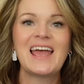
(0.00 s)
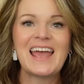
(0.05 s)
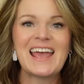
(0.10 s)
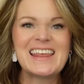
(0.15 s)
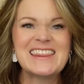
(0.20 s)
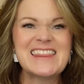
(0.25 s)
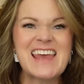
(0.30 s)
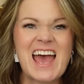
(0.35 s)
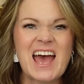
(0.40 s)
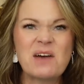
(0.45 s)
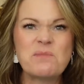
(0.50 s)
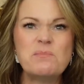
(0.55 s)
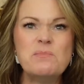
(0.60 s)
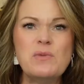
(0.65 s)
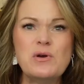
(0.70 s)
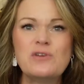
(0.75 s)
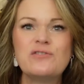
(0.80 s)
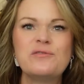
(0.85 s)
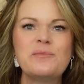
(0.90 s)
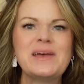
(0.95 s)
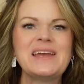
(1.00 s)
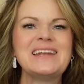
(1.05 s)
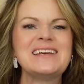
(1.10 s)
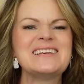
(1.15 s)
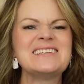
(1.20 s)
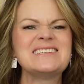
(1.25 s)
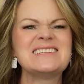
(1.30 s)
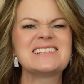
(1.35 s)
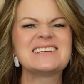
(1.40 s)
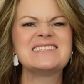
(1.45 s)
And that movement
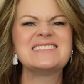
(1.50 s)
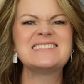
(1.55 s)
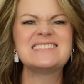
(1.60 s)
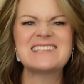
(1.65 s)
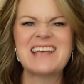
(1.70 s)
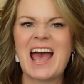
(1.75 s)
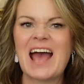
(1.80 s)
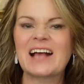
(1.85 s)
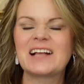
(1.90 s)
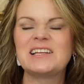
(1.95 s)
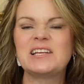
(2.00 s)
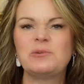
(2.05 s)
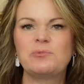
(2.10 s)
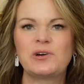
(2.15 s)
is exactly